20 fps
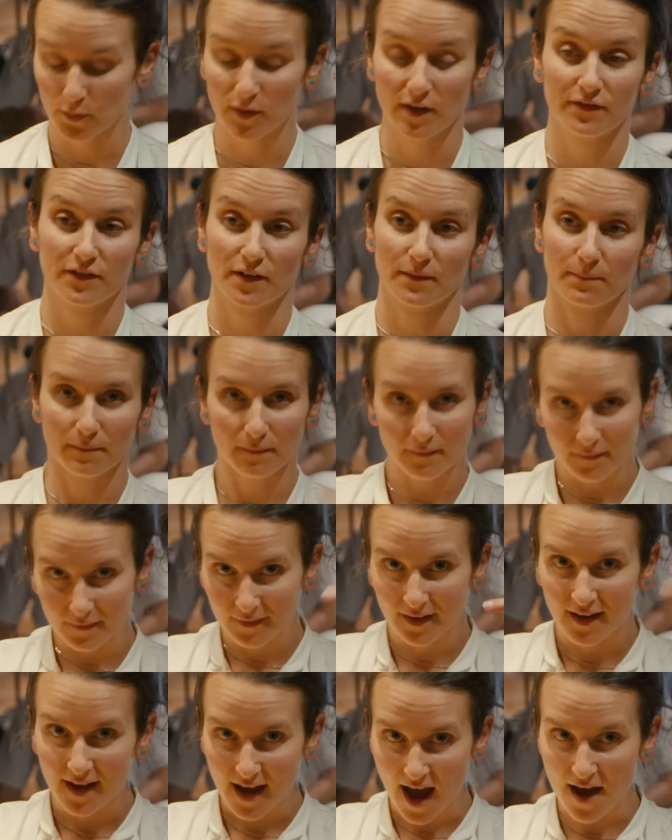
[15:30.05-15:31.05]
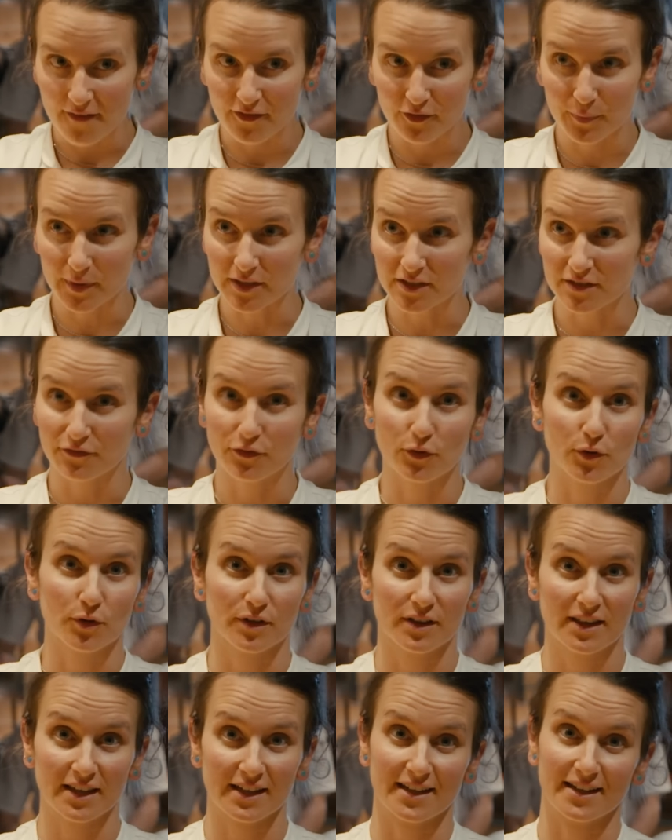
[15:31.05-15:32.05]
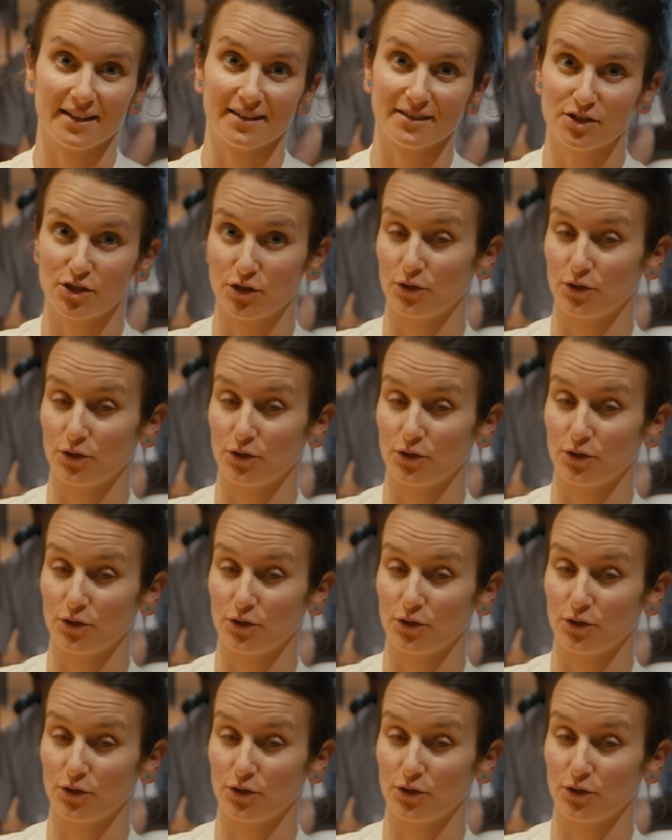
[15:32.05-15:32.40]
we have to have a bunch of forward thinking